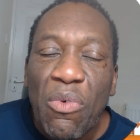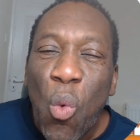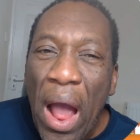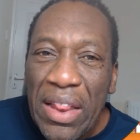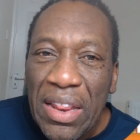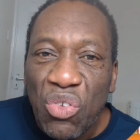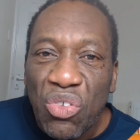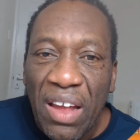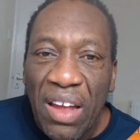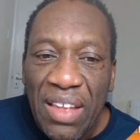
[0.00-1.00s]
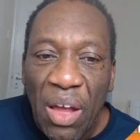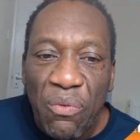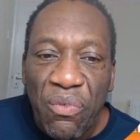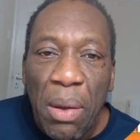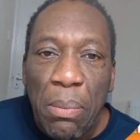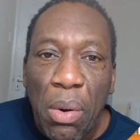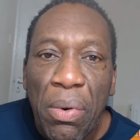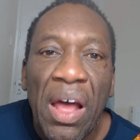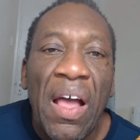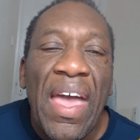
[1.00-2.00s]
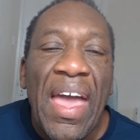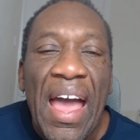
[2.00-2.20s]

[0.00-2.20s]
widely utilized and very popular.